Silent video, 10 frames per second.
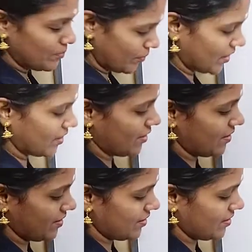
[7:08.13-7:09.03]
B,
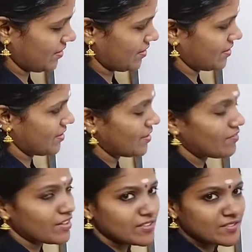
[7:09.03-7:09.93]

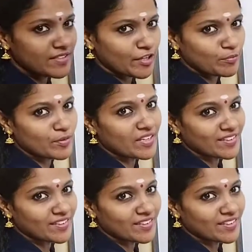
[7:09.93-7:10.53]
what is CB?